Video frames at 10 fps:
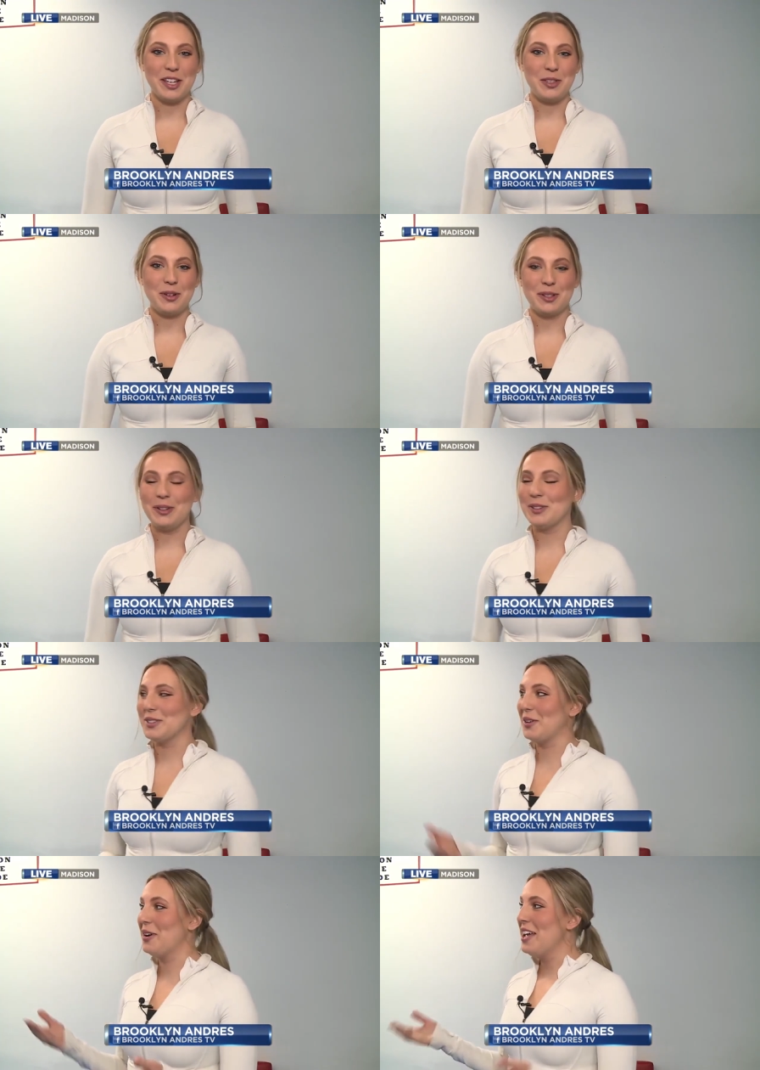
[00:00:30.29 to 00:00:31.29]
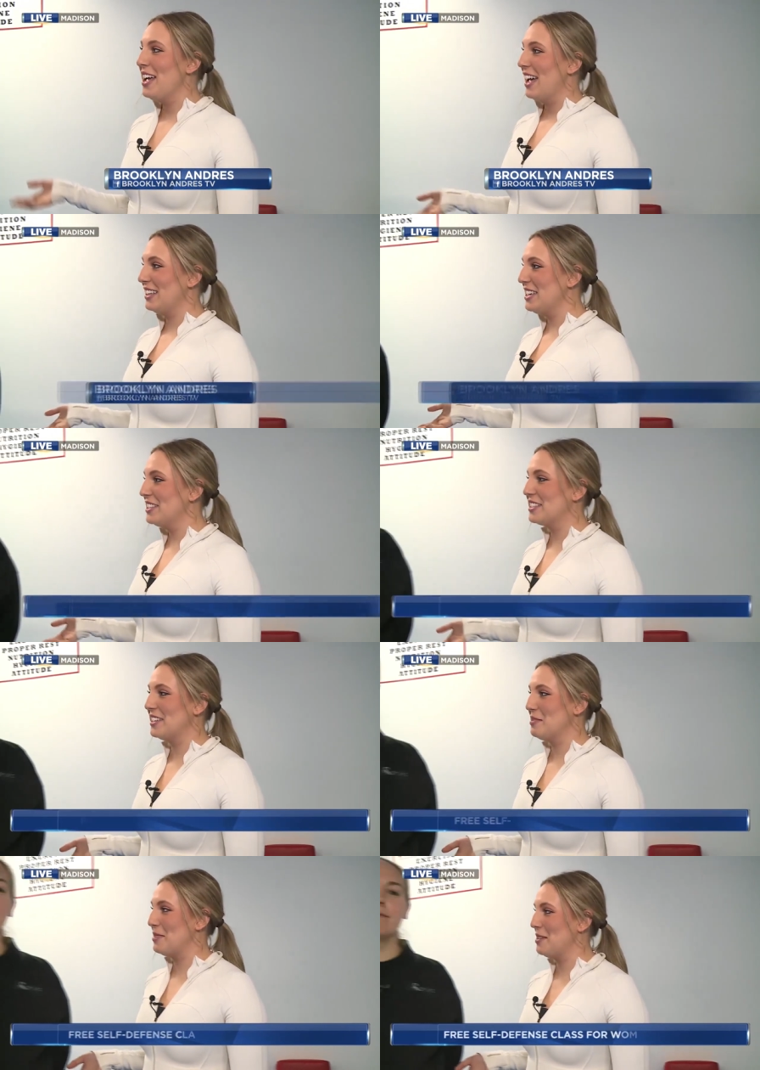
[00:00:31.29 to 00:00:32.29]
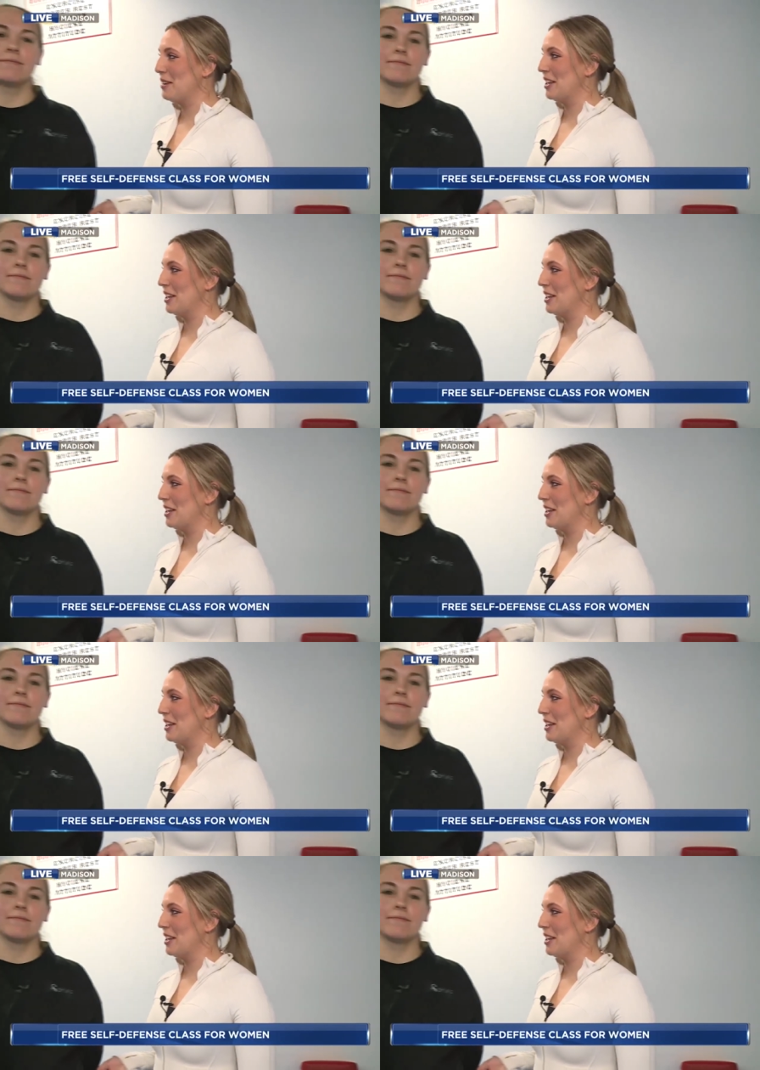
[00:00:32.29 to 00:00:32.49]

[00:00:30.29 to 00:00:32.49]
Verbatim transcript: you can learn. So Elise is going to be